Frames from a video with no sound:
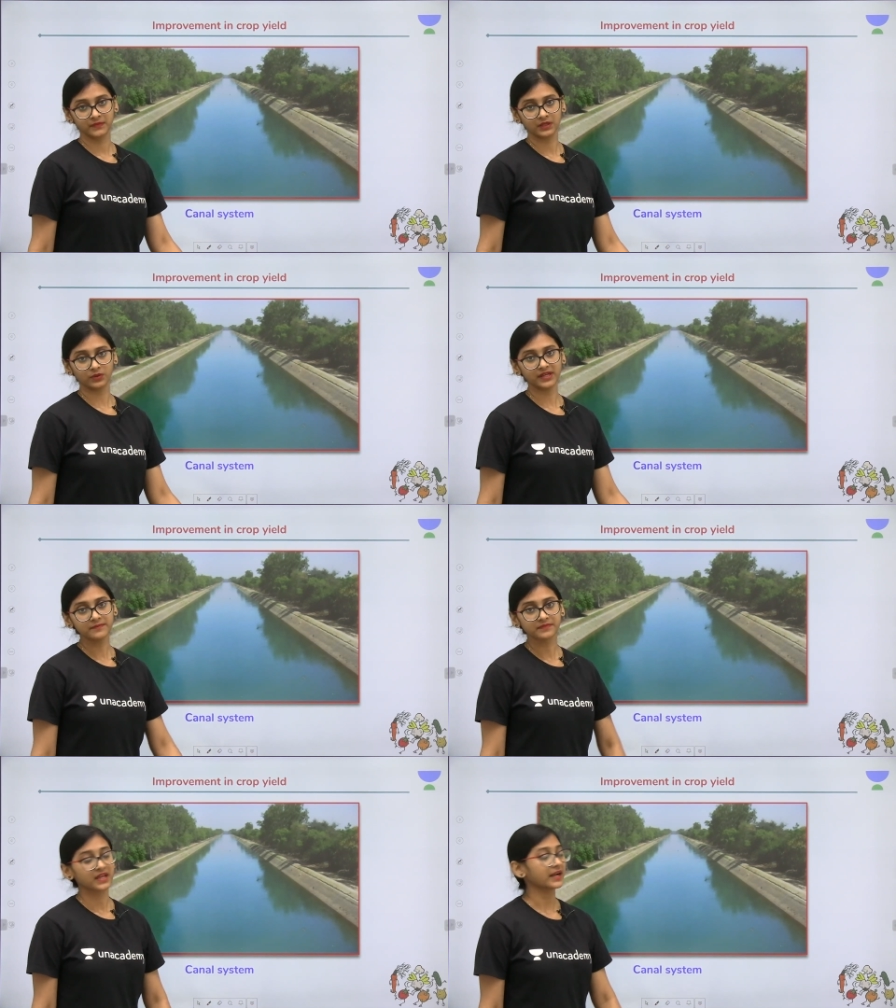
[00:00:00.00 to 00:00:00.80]

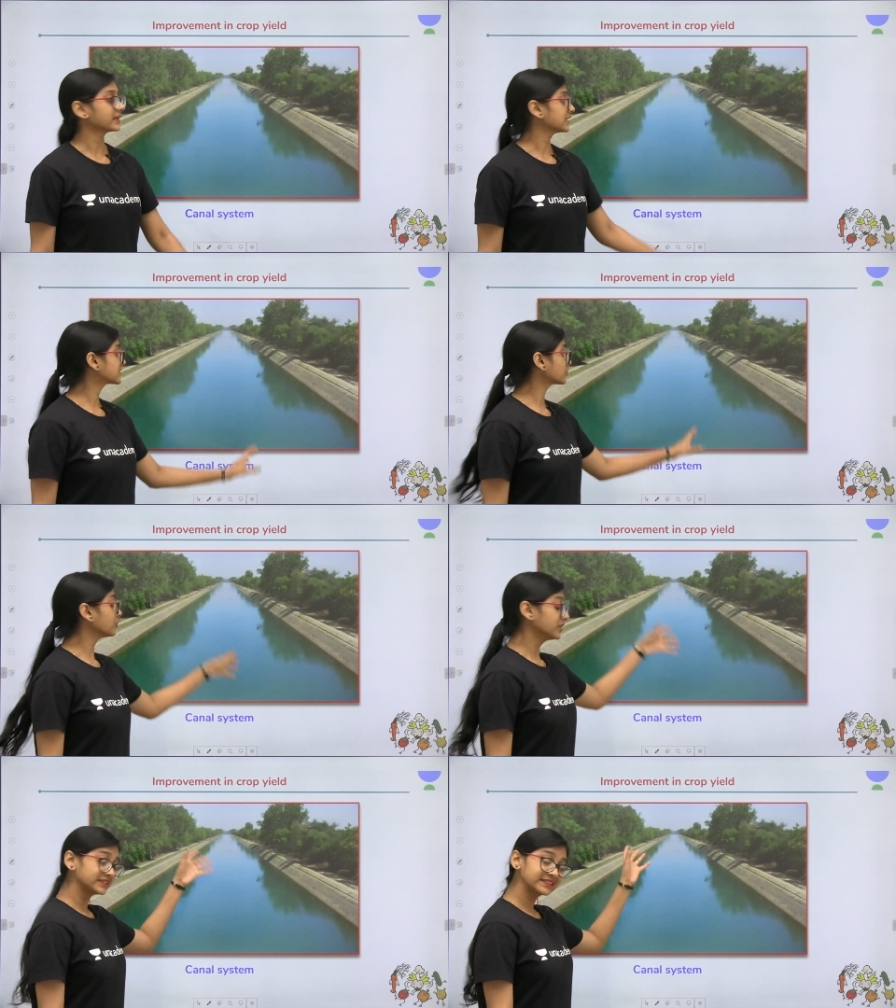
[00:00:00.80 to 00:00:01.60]
Okay. And
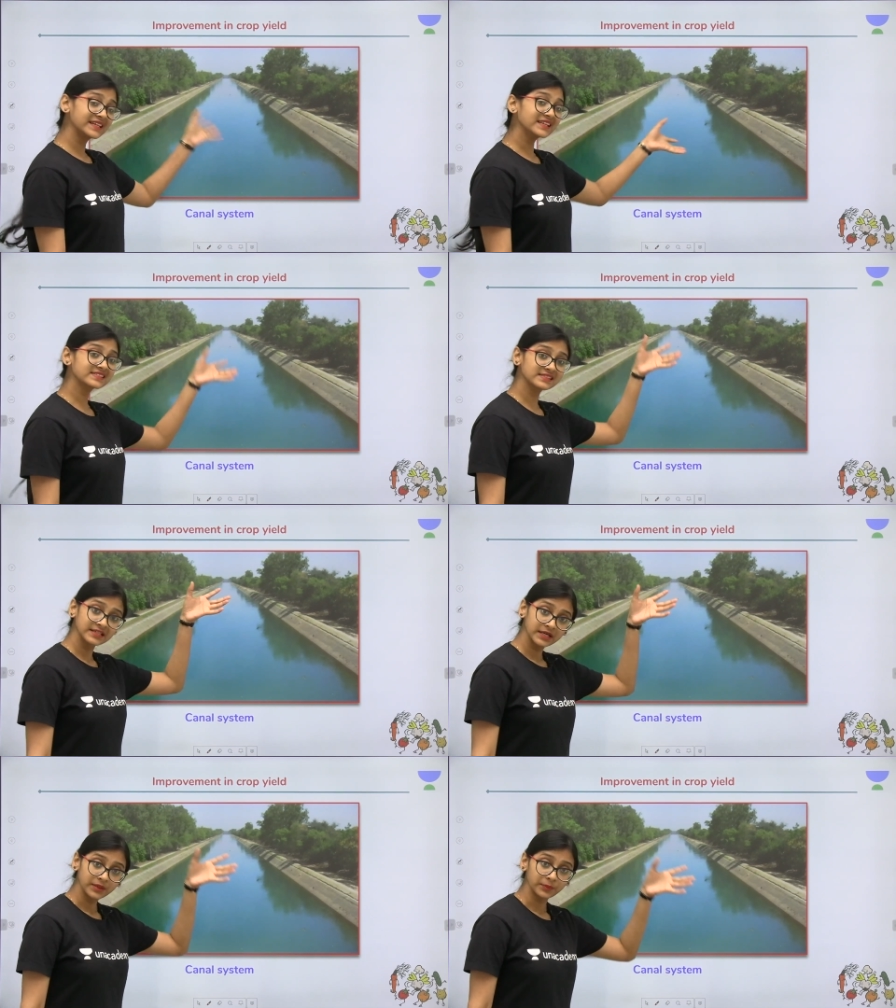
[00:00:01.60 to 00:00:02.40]
also these
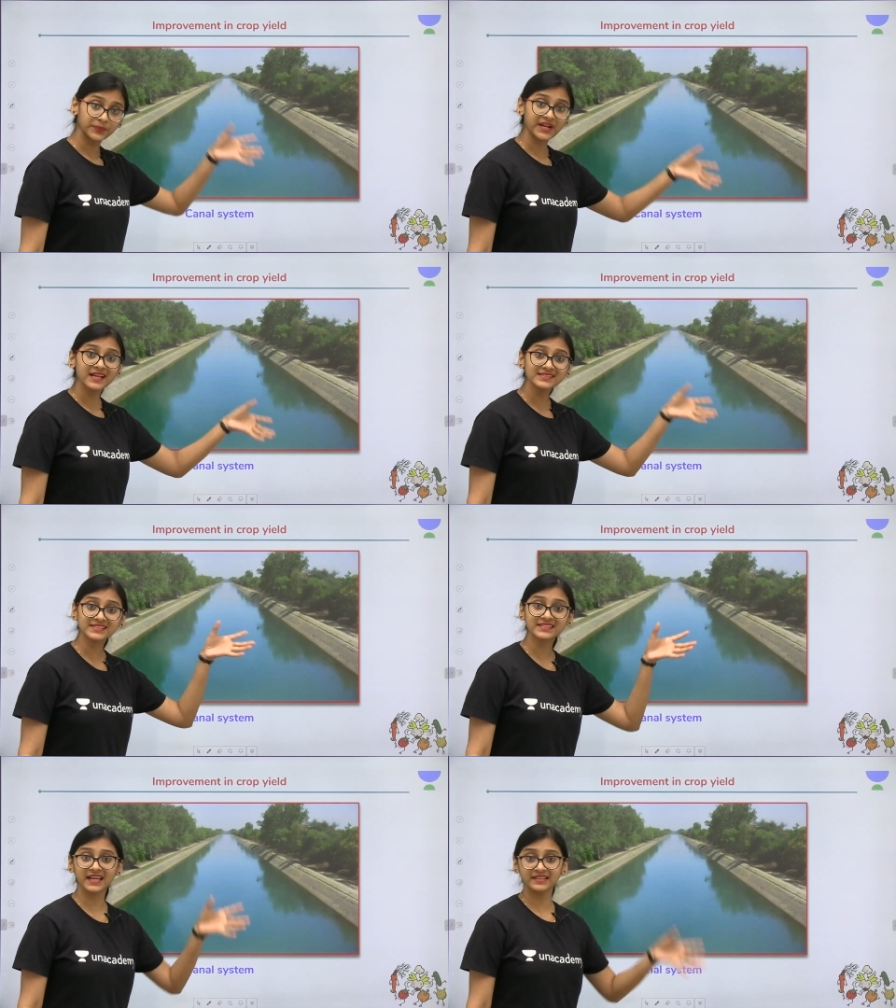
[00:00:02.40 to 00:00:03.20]
branched
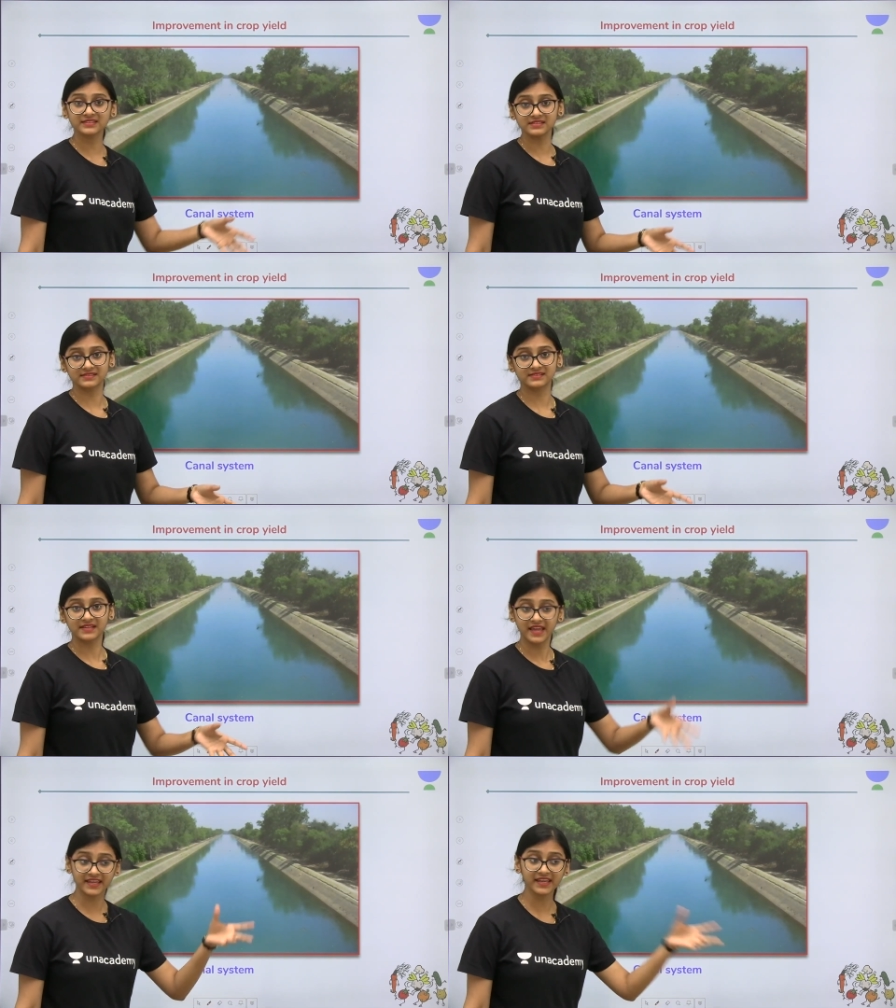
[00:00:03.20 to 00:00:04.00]
canals,
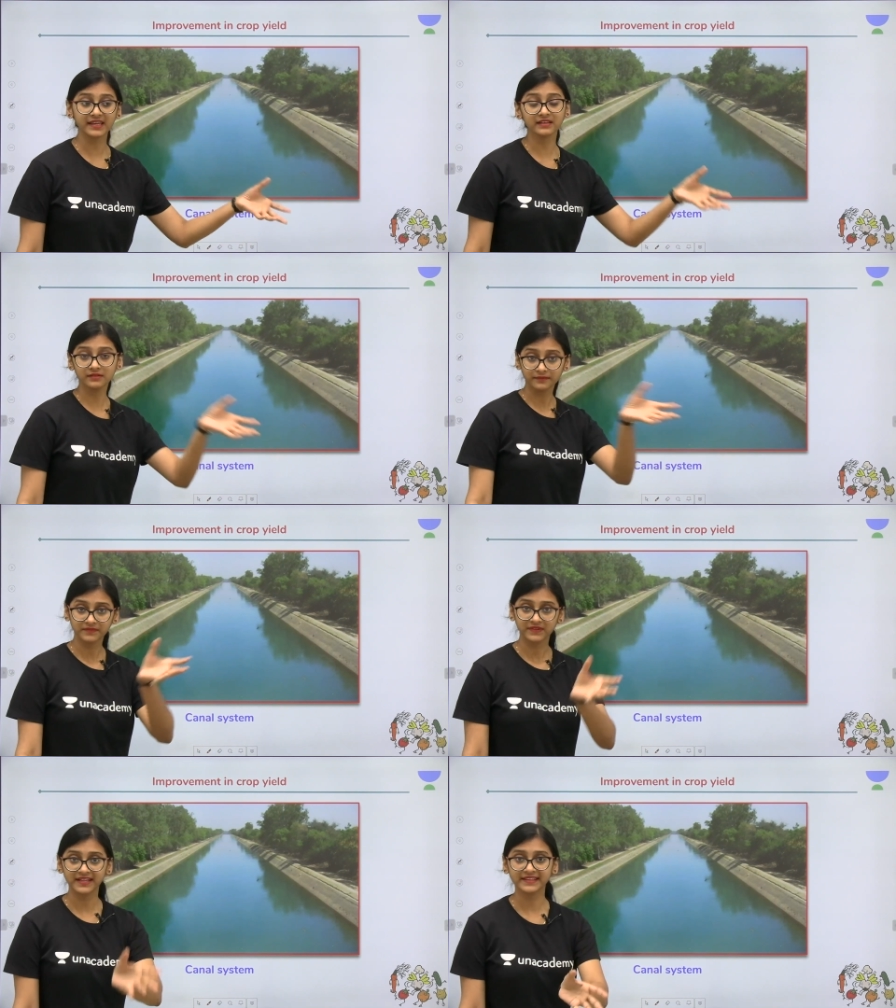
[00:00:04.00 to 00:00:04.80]
again,
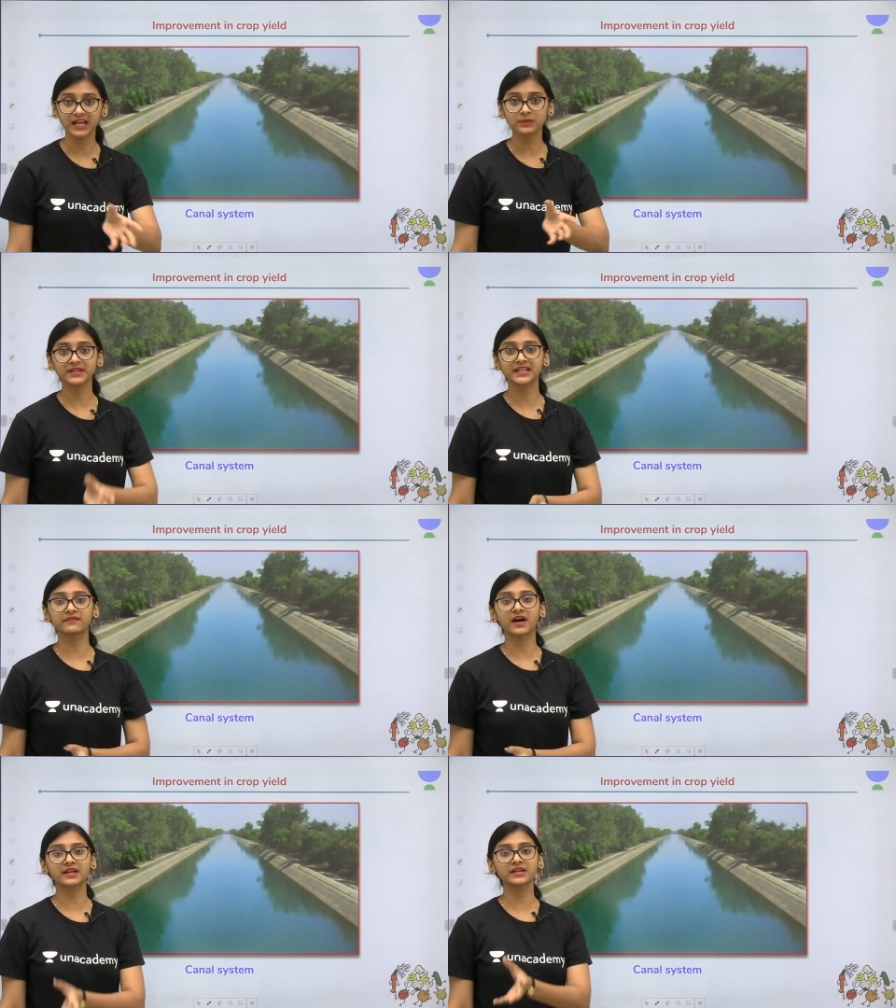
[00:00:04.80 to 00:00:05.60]
it can be
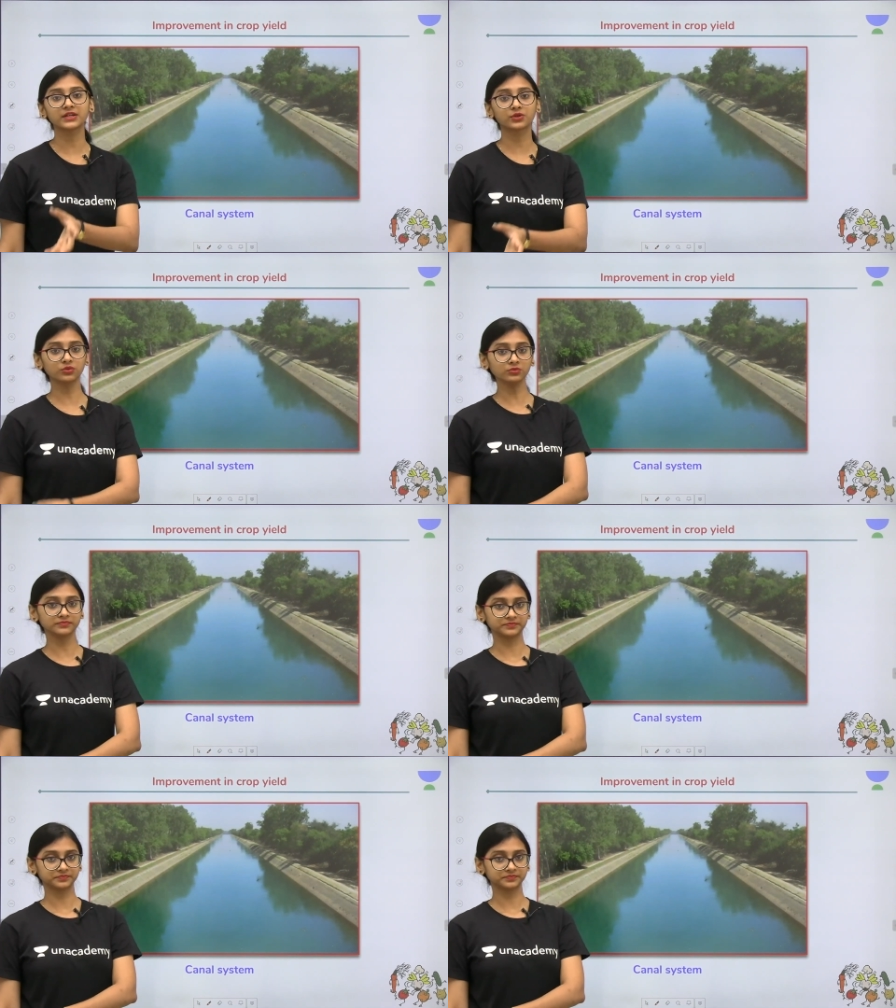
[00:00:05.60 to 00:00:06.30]
divided into